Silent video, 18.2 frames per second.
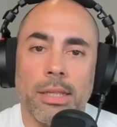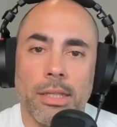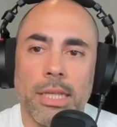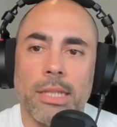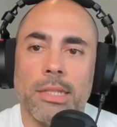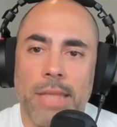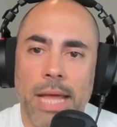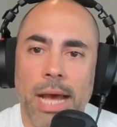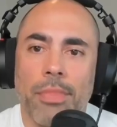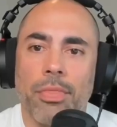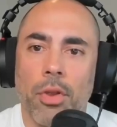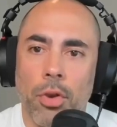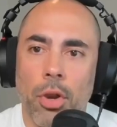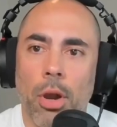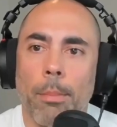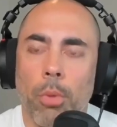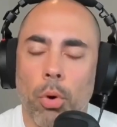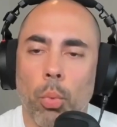Is that the
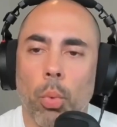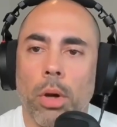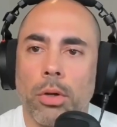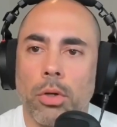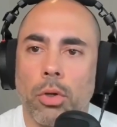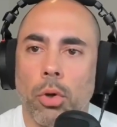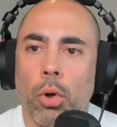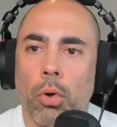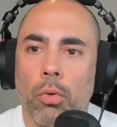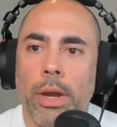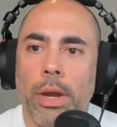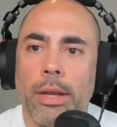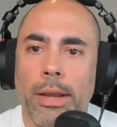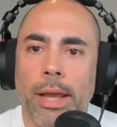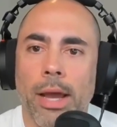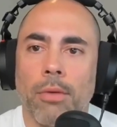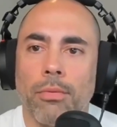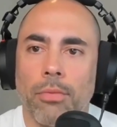number one goal right now
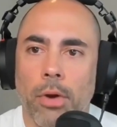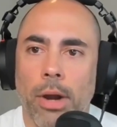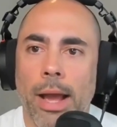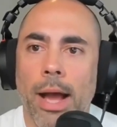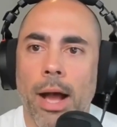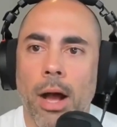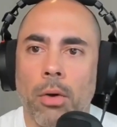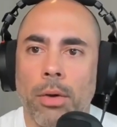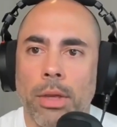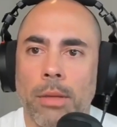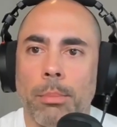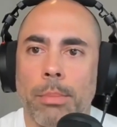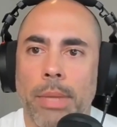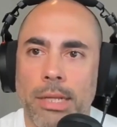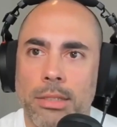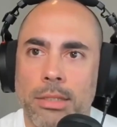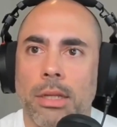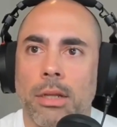for Hao in Best
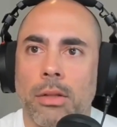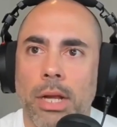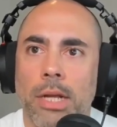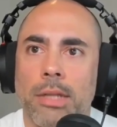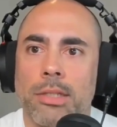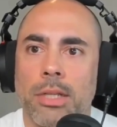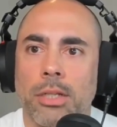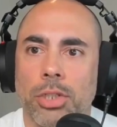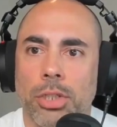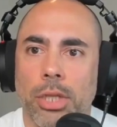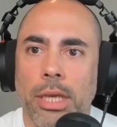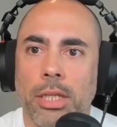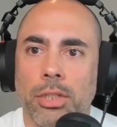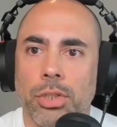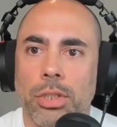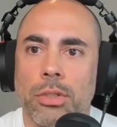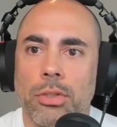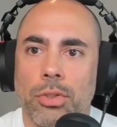in Class
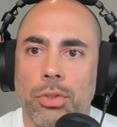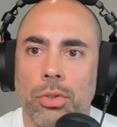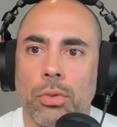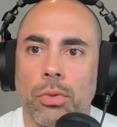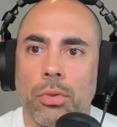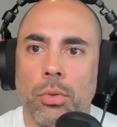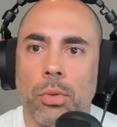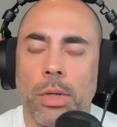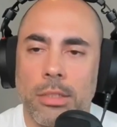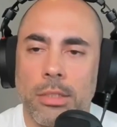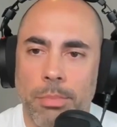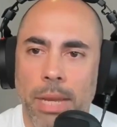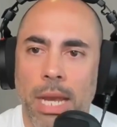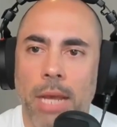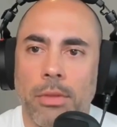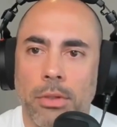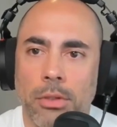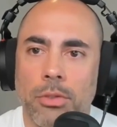education, to expand the
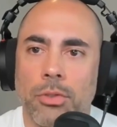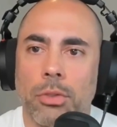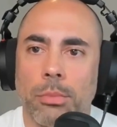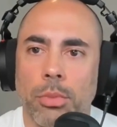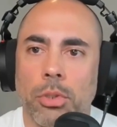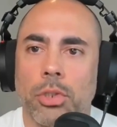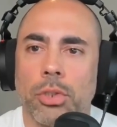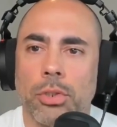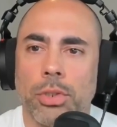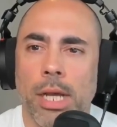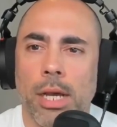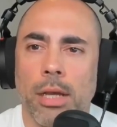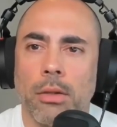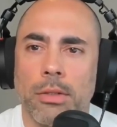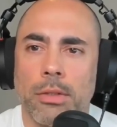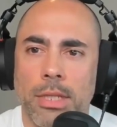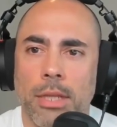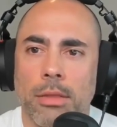distribution channel? Is
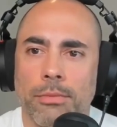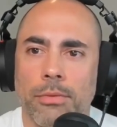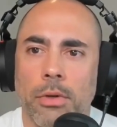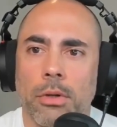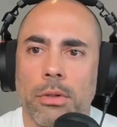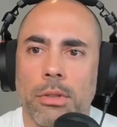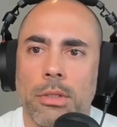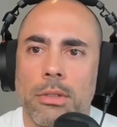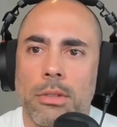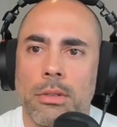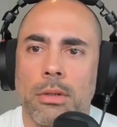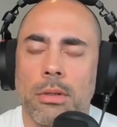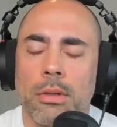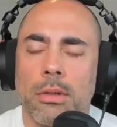that the focus?